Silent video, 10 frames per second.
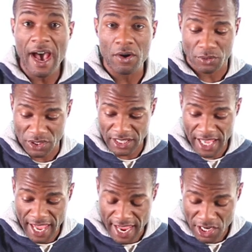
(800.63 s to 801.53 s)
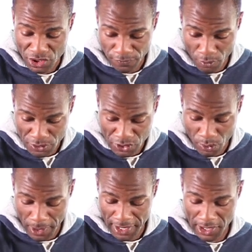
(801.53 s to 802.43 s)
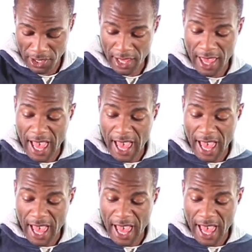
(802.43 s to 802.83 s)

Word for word: out to the h4 square